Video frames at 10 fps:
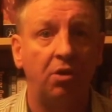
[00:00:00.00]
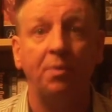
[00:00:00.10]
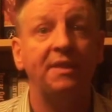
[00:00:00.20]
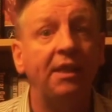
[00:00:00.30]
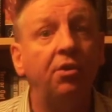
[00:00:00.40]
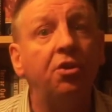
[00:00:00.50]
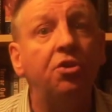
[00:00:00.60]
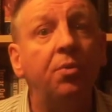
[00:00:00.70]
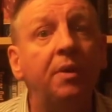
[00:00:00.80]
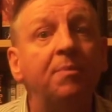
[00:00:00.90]
Or was he going
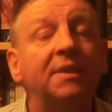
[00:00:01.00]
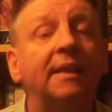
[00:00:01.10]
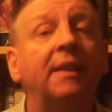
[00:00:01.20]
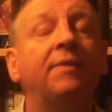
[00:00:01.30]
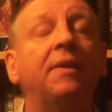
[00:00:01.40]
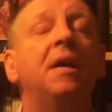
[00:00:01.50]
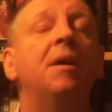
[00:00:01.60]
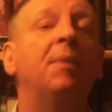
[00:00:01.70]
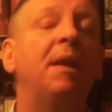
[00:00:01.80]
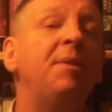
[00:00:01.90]
to do it
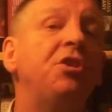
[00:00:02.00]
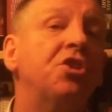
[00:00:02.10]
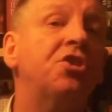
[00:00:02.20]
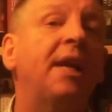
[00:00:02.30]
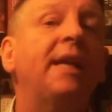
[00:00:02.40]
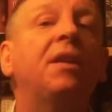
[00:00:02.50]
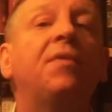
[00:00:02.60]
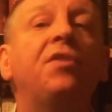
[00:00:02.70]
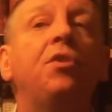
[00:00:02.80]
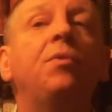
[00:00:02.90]
himself? But let me just take it
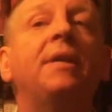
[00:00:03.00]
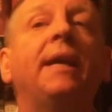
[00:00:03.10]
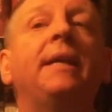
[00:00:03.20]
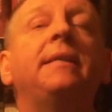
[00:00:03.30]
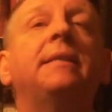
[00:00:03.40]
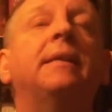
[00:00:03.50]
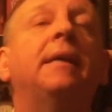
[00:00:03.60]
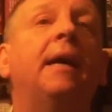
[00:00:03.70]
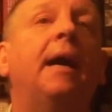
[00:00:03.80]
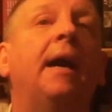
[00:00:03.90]
a few days
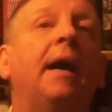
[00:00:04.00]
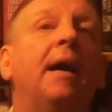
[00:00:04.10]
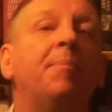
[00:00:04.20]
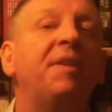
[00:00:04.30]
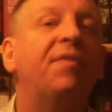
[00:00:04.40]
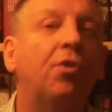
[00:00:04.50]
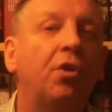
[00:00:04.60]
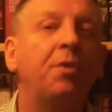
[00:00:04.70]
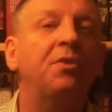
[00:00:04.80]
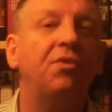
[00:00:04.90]

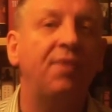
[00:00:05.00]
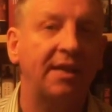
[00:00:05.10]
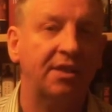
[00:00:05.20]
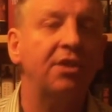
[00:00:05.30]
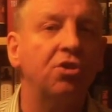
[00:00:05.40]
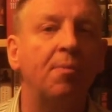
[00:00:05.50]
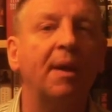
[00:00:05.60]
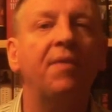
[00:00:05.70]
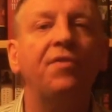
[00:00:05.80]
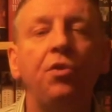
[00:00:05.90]
before he was arrested. Let's go
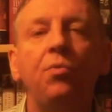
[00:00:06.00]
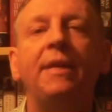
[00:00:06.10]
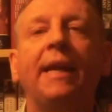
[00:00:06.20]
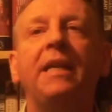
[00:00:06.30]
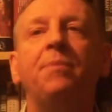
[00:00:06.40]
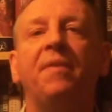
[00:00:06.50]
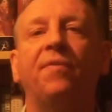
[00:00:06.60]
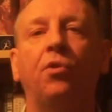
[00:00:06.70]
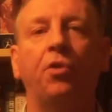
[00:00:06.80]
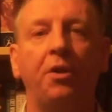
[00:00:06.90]
back a few days
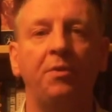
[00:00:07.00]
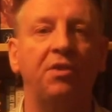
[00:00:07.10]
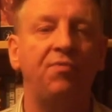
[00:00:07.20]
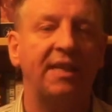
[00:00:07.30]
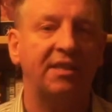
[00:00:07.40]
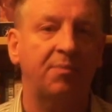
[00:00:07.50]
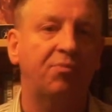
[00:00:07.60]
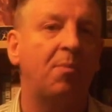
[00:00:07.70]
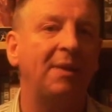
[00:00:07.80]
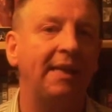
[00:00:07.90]
before he was arrested,
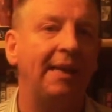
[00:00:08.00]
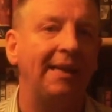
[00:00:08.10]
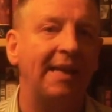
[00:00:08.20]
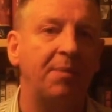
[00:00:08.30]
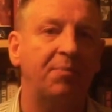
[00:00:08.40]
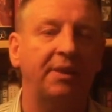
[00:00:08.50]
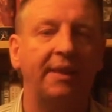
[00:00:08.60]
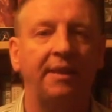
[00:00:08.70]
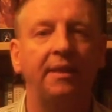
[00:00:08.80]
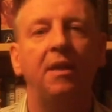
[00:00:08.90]
probably early April,
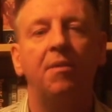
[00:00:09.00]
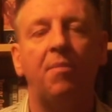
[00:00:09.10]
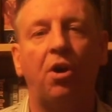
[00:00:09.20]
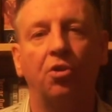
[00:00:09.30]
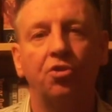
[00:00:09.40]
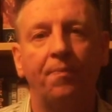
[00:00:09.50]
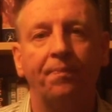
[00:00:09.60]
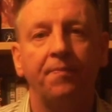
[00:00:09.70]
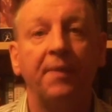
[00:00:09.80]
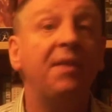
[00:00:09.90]
late March.
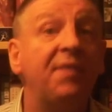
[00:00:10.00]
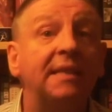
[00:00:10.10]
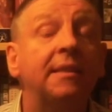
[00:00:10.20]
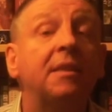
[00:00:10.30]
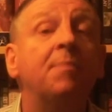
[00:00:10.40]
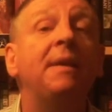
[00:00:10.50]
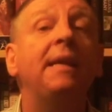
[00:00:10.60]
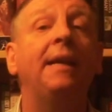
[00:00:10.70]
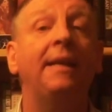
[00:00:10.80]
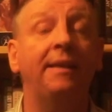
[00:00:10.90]
He visited
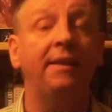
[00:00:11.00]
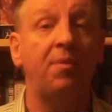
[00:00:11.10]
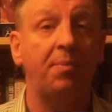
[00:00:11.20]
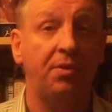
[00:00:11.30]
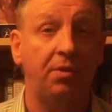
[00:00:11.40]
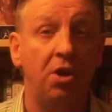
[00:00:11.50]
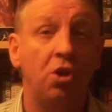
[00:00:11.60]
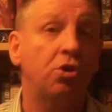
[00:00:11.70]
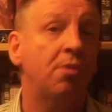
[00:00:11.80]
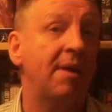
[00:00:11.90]
me here in Liverpool,
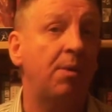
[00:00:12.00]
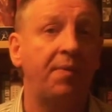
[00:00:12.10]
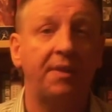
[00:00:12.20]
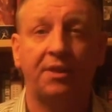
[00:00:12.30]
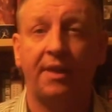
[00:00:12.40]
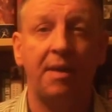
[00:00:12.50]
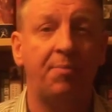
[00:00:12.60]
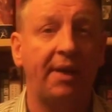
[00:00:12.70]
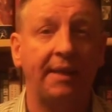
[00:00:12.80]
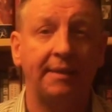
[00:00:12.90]
come out with this
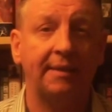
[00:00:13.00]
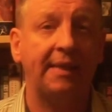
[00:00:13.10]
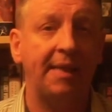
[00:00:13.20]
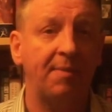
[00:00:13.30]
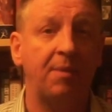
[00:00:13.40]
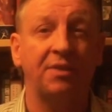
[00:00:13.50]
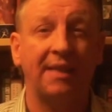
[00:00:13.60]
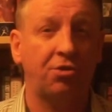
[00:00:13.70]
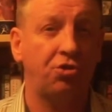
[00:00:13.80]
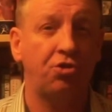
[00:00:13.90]
harebrained scheme that was
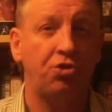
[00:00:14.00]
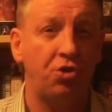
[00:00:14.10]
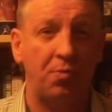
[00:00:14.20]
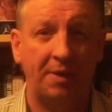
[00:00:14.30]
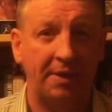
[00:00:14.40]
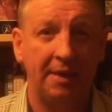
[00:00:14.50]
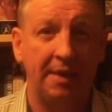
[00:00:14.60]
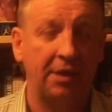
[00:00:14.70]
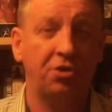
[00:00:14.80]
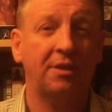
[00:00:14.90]
that stupid.
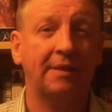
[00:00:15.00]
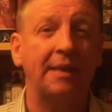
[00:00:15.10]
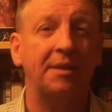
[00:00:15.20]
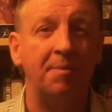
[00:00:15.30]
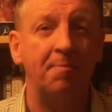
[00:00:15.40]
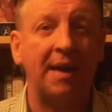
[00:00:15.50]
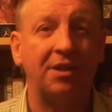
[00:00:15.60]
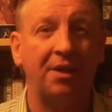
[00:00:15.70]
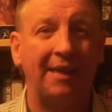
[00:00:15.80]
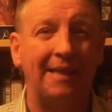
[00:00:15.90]
I just sent him
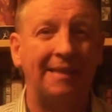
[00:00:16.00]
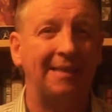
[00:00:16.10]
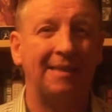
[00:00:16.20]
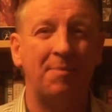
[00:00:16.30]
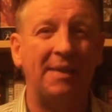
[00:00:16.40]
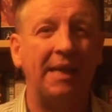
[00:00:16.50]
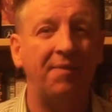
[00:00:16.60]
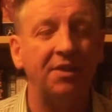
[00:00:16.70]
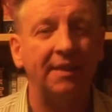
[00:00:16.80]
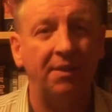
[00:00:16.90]
back to Leeds and said,
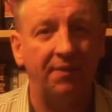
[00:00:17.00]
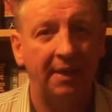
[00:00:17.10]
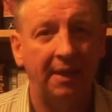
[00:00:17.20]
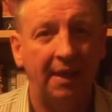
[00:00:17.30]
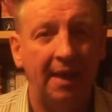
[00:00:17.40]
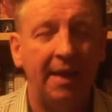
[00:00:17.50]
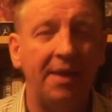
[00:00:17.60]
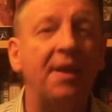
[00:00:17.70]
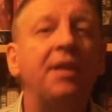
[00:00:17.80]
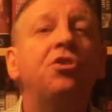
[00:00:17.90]
behave yourself.
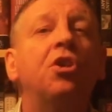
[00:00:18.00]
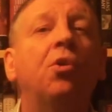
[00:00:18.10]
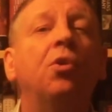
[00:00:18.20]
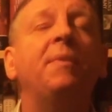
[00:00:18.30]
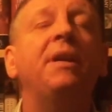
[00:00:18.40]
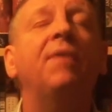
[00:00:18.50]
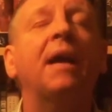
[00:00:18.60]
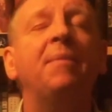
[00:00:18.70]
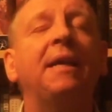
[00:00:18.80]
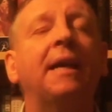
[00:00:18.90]
He then
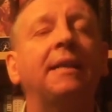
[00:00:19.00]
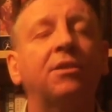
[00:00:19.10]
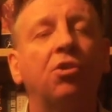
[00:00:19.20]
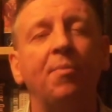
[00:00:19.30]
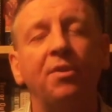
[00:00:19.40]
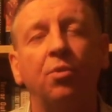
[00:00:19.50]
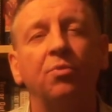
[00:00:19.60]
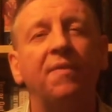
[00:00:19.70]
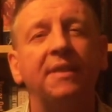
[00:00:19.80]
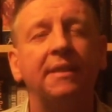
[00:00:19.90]
rang me again, told me he's
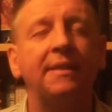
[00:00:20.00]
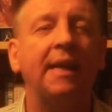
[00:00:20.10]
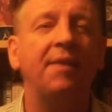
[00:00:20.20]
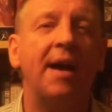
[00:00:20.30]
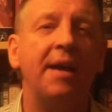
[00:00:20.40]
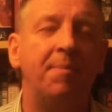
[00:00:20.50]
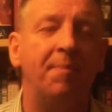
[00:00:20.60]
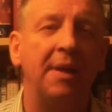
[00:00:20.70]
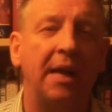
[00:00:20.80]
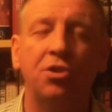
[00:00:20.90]
going to visit Dave
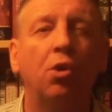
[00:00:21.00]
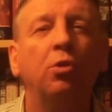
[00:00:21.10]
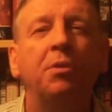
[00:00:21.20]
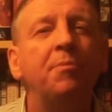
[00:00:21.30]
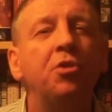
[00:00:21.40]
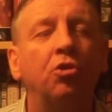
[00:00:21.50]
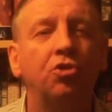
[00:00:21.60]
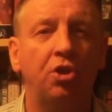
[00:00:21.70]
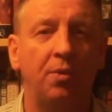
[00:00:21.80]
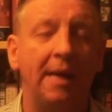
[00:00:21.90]
Hannum. I told him
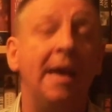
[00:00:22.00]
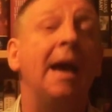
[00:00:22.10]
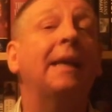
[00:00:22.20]
not to.